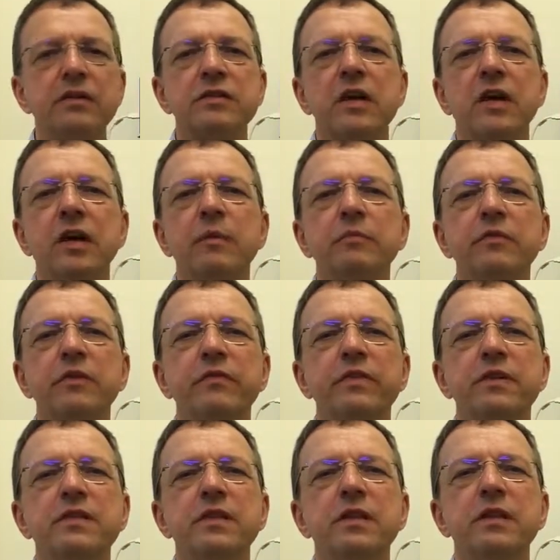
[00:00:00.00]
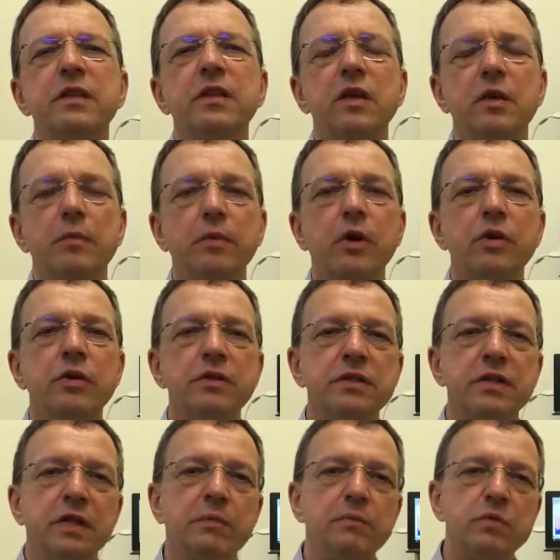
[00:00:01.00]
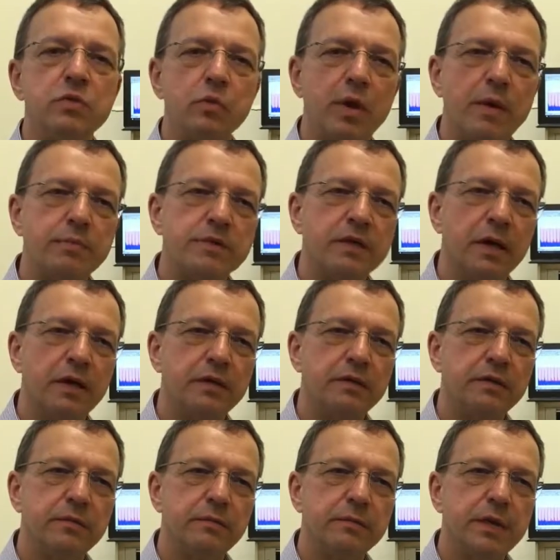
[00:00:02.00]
the time to visit the EmonaTIMS website.